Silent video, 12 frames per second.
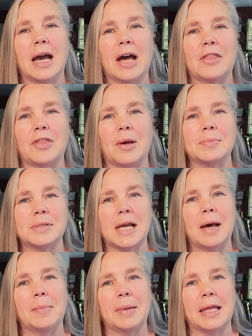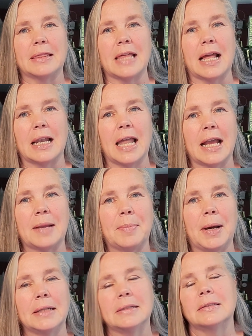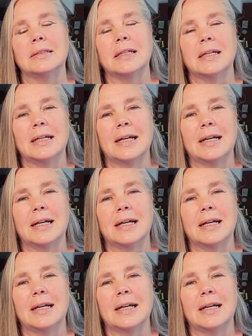a thumbs up, hit that like button